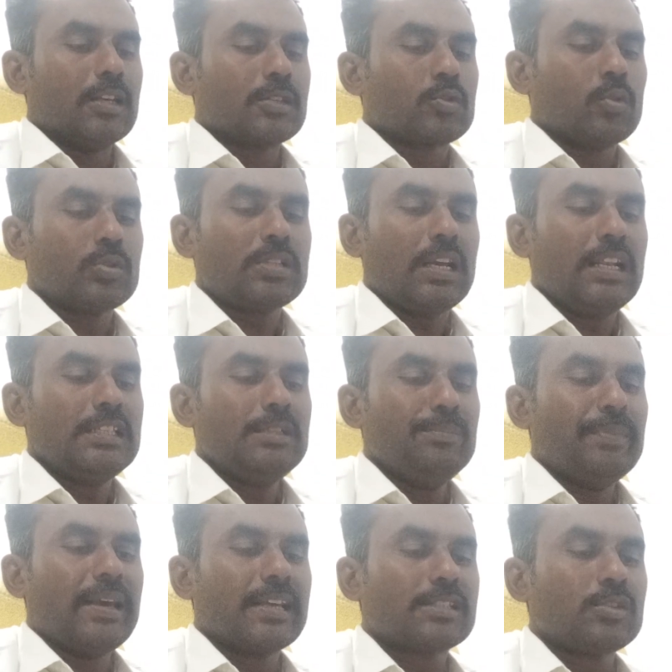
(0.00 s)
Sociology
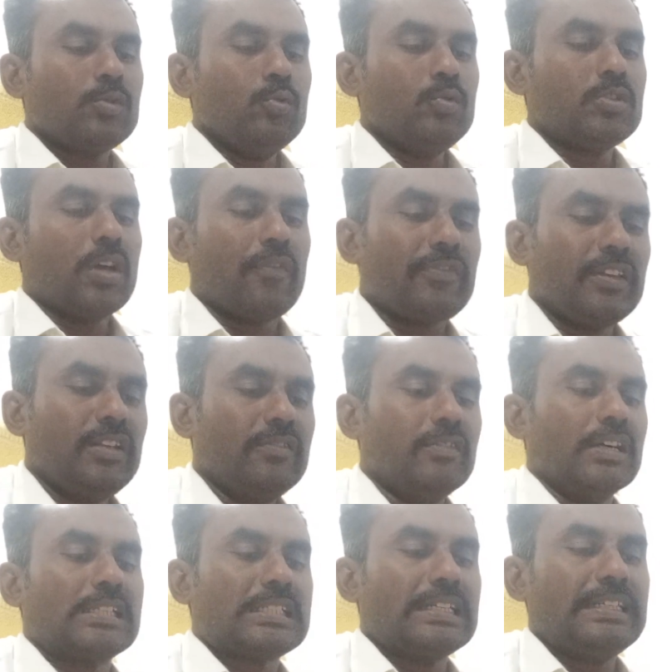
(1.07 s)
makes use of
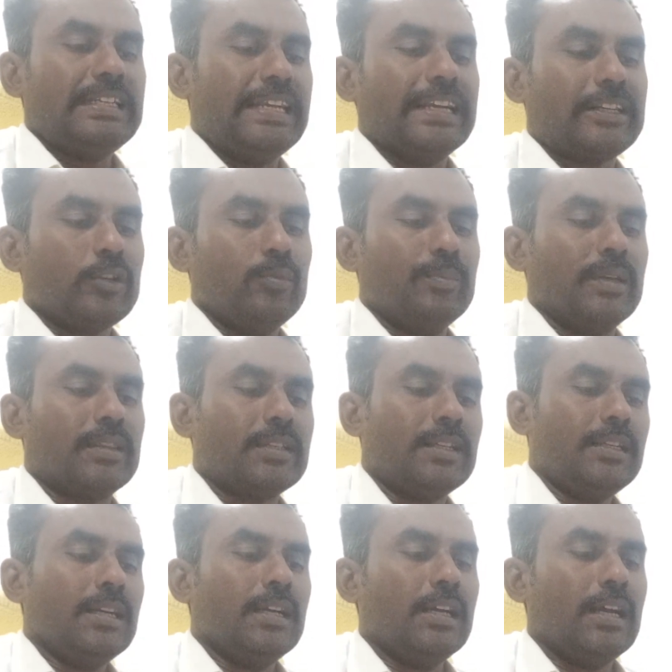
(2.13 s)
inverse deductive
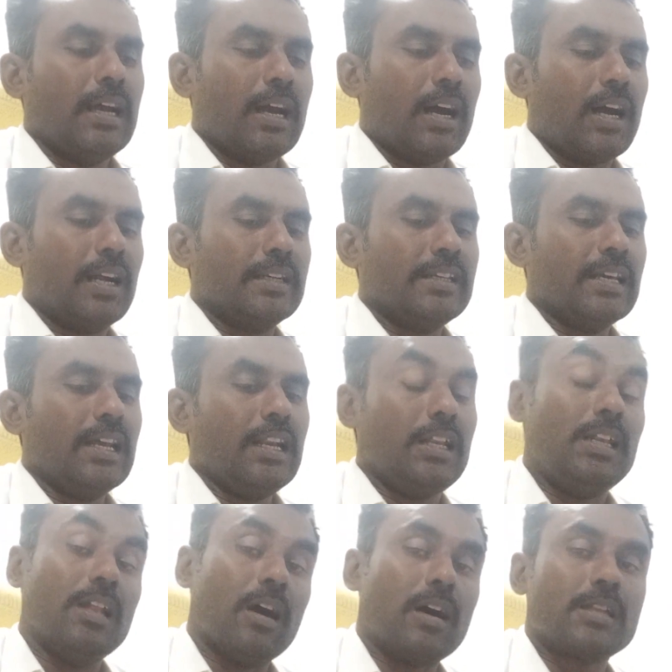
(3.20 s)
method on a
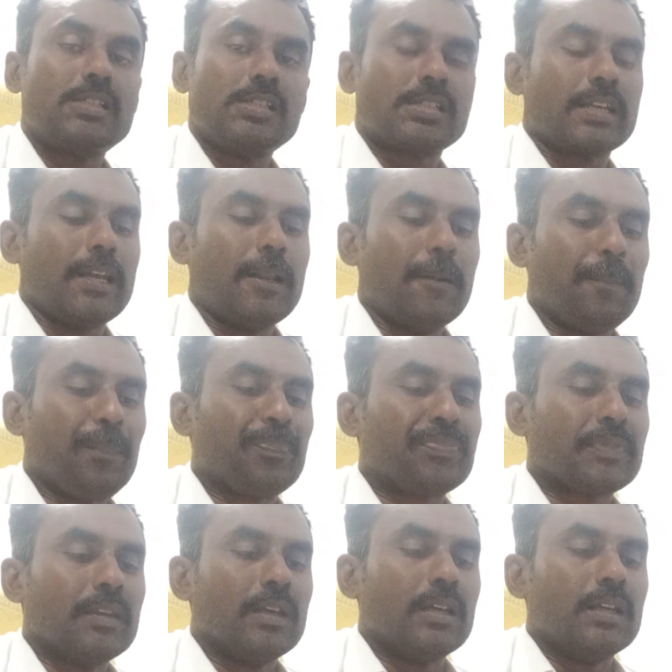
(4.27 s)
large scale.
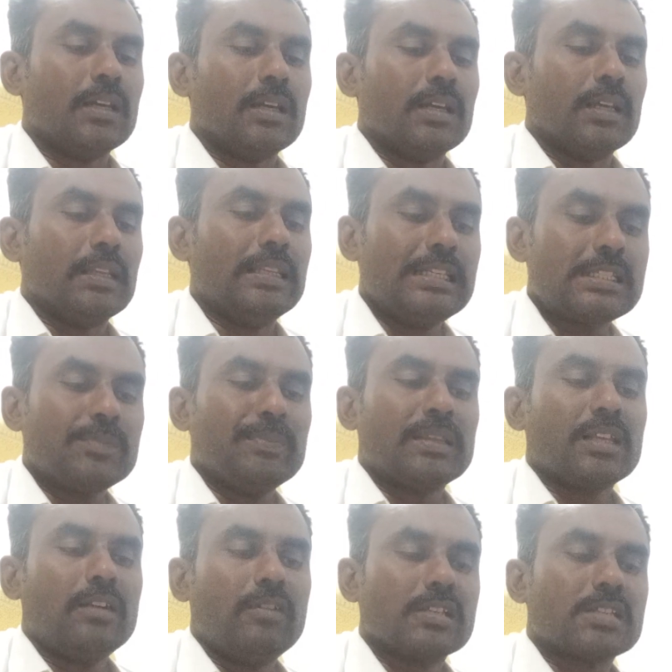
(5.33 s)
This
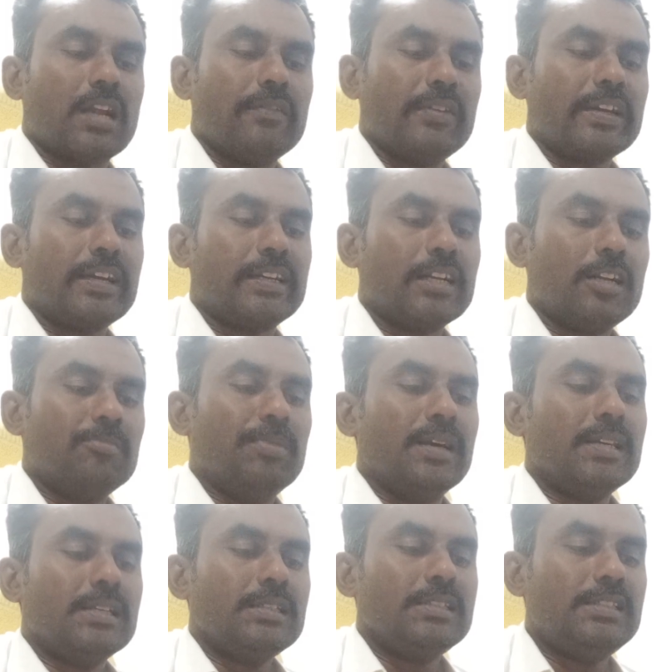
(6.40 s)
method was advocated
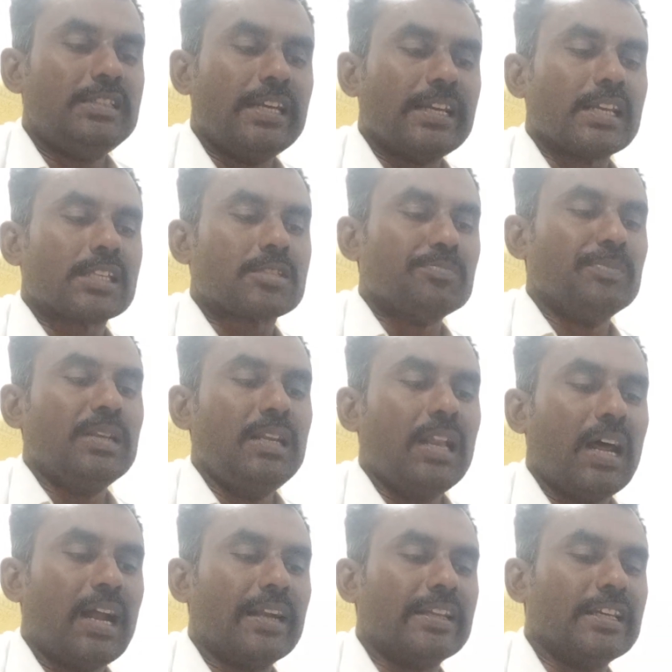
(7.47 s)
by J.S. Mill
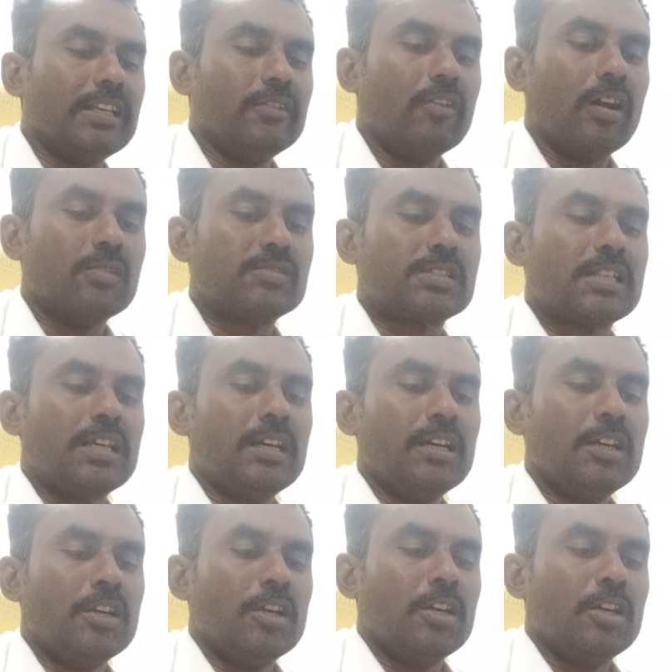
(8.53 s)
and involves the